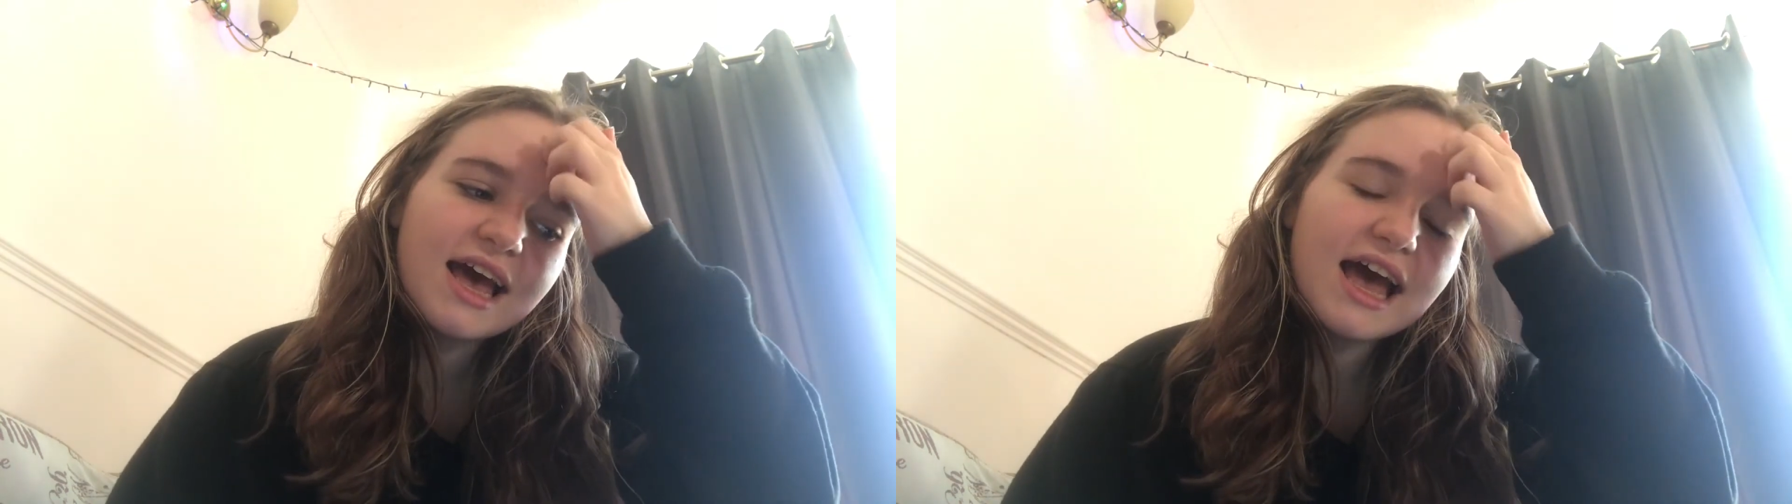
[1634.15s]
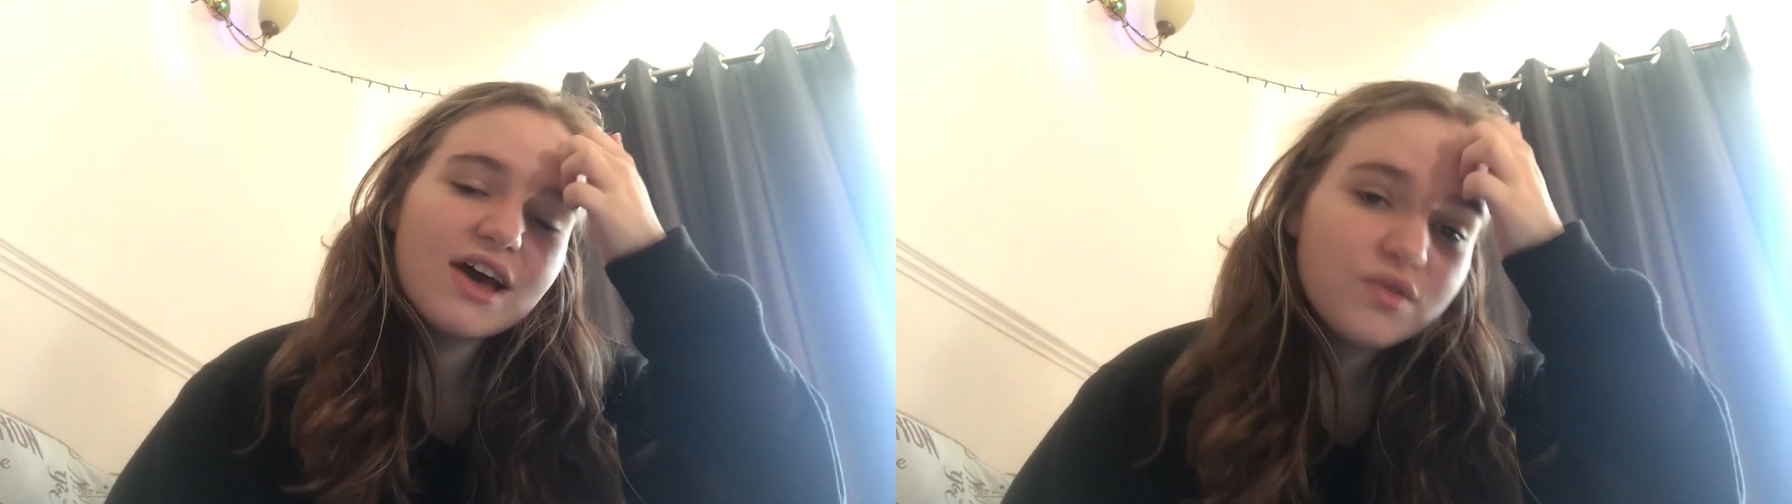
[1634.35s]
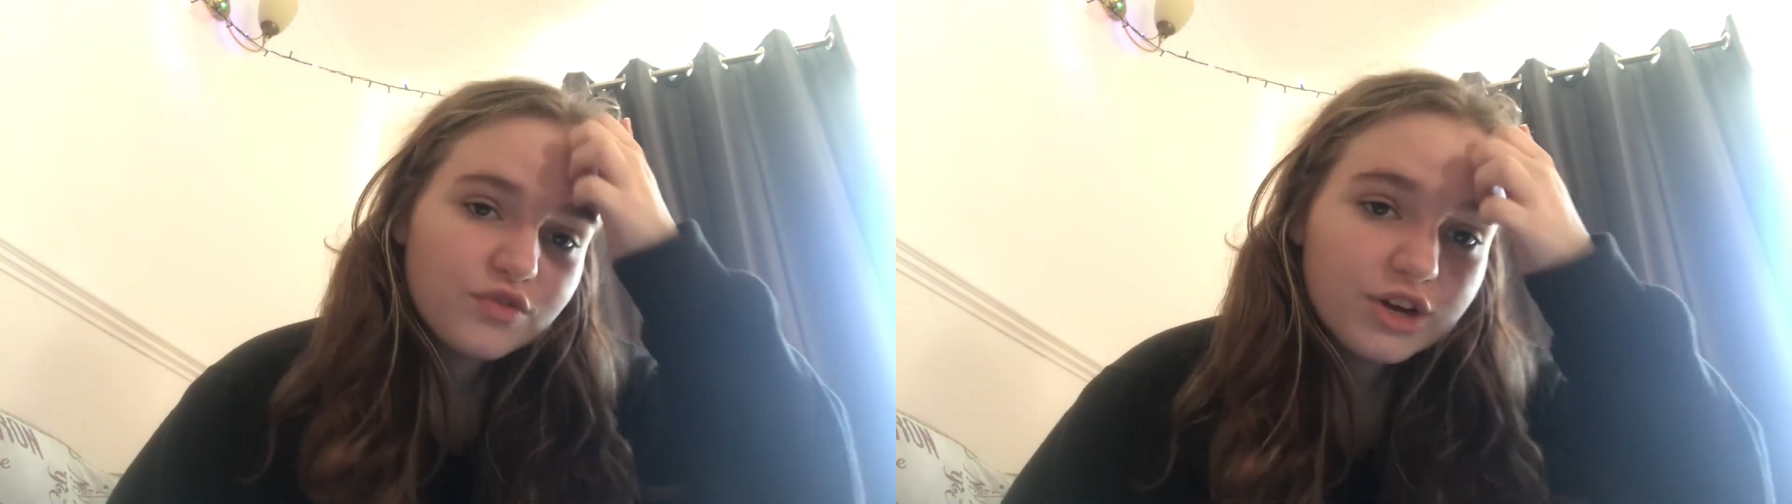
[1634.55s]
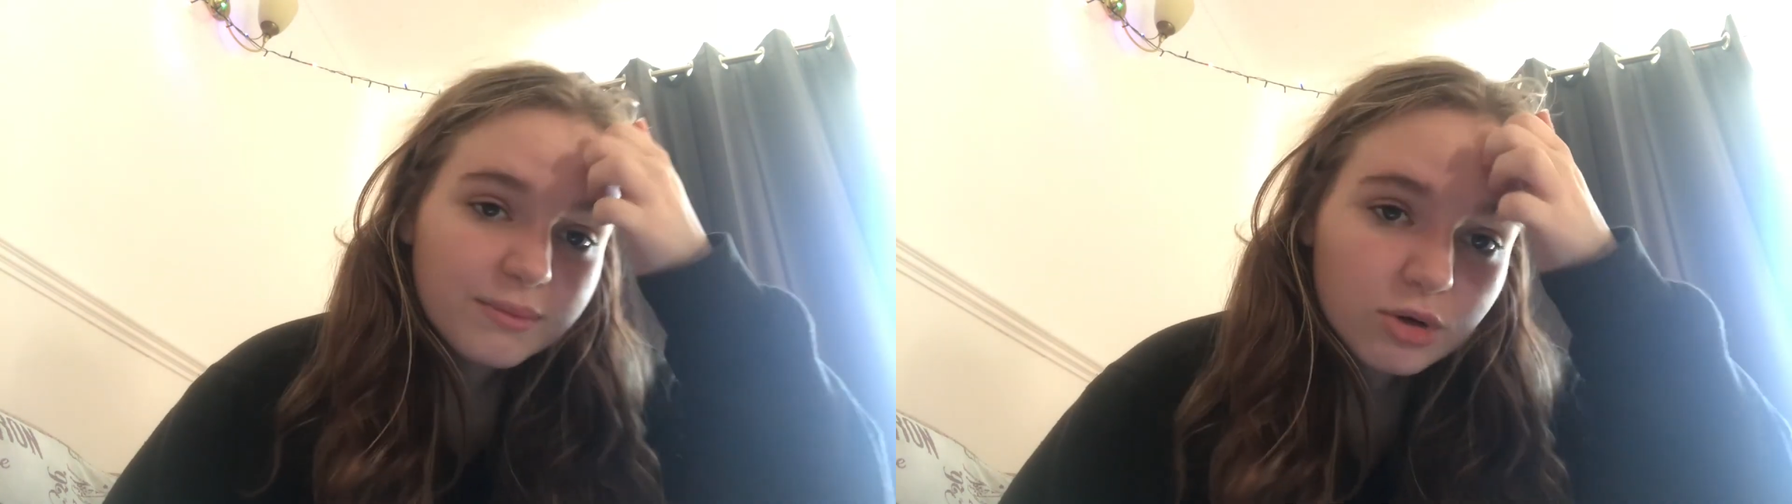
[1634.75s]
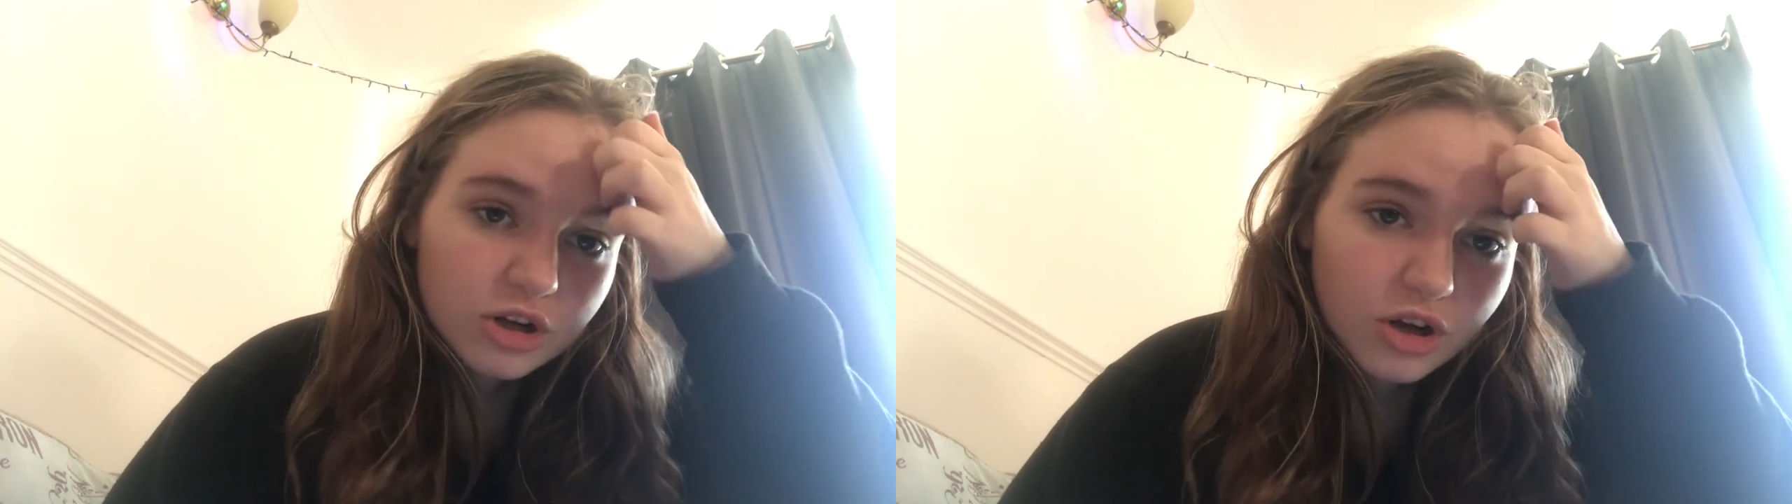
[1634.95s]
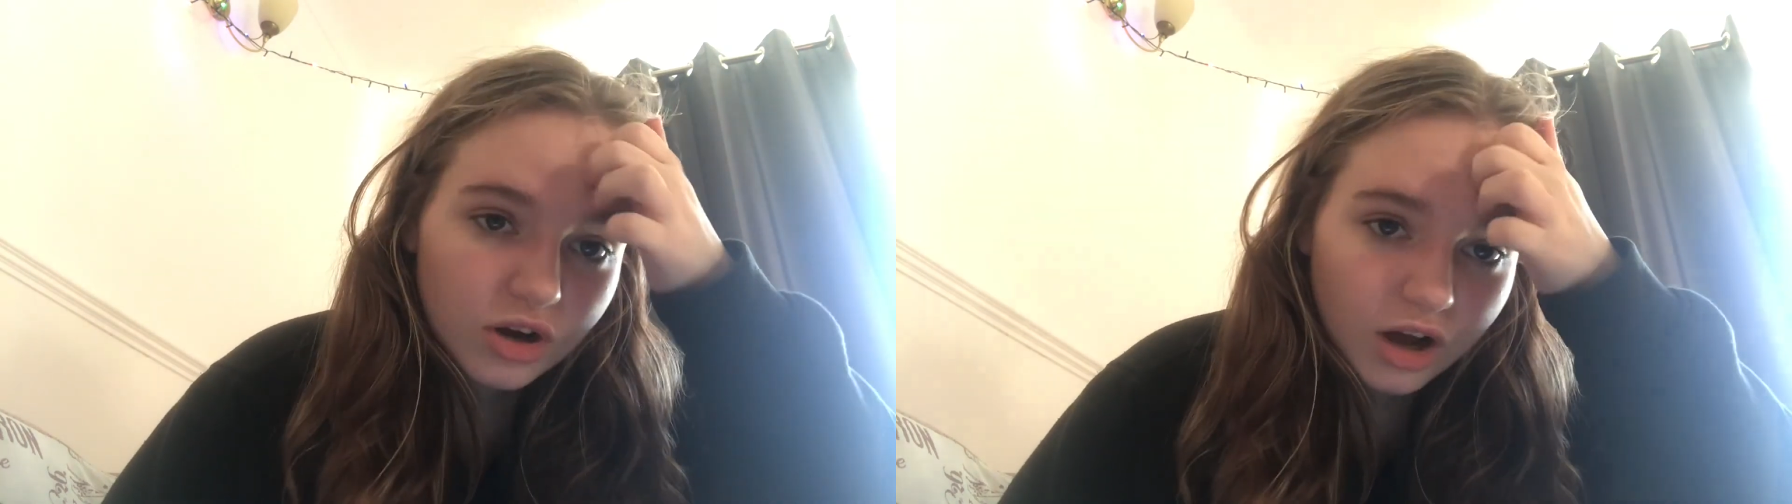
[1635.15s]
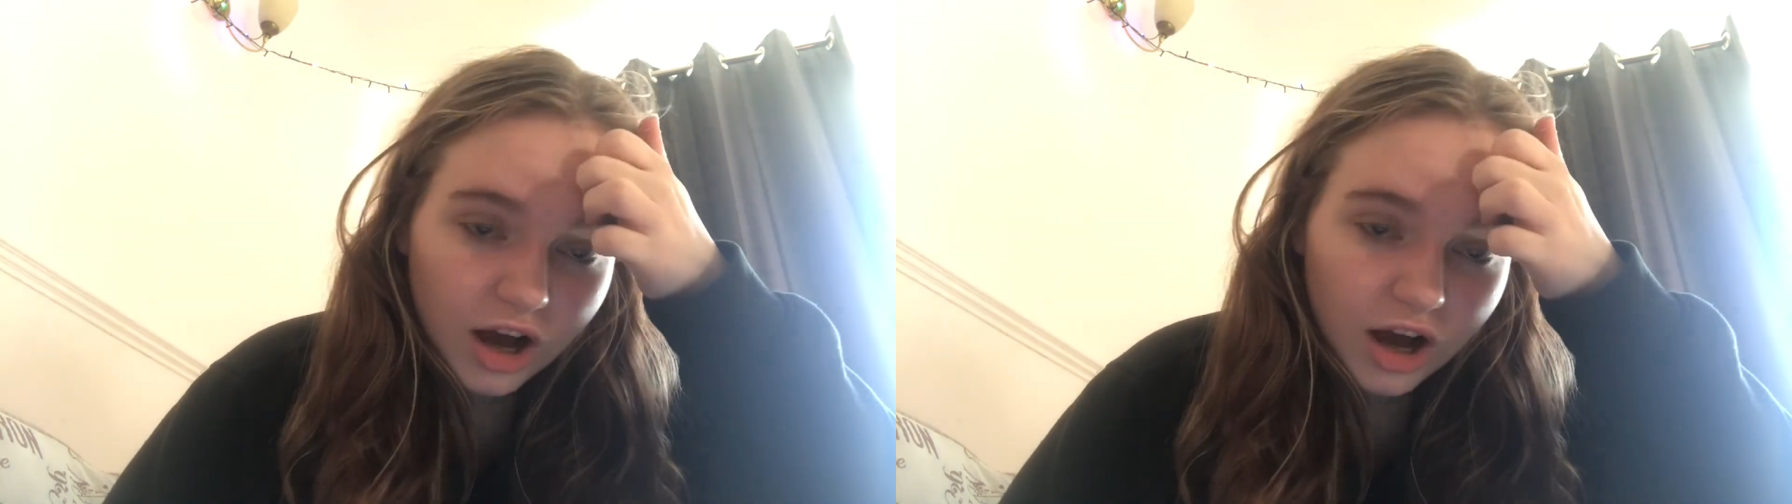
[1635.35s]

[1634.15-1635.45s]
every monologue